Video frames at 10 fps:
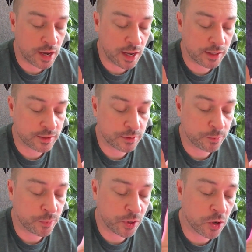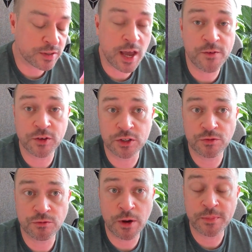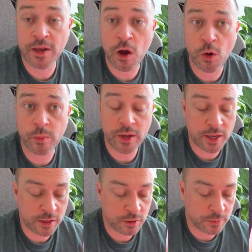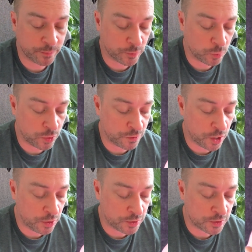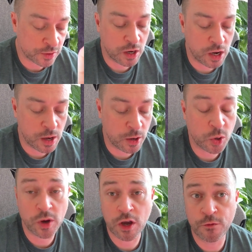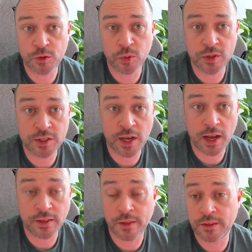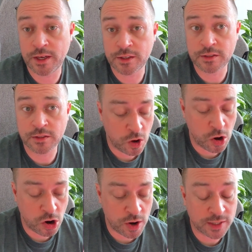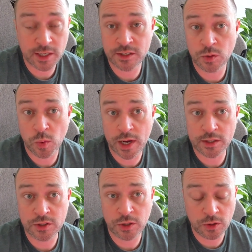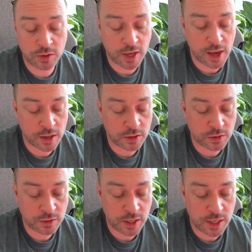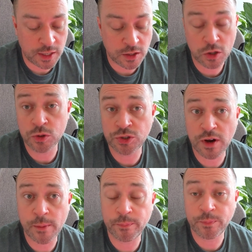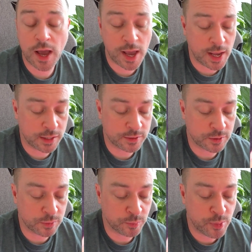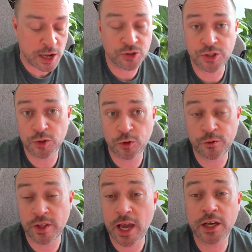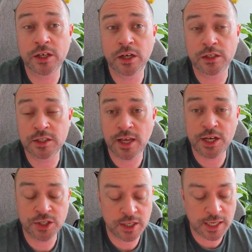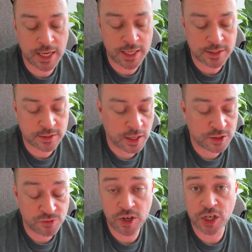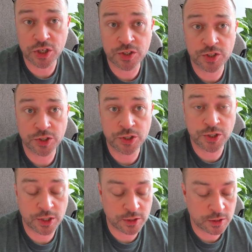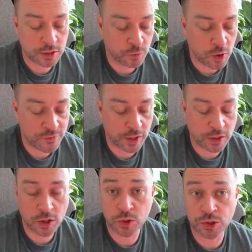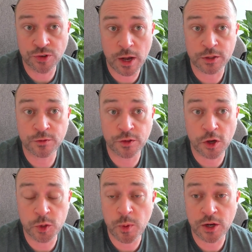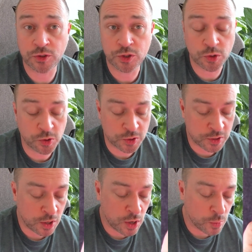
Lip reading: And because they haven't ripped out on me with use, I'm quite comfortable in saying that these are a decent way to get the knuckle strap and battery door for the Anker station at least as a really good solution for having knuckle straps for those battery doors.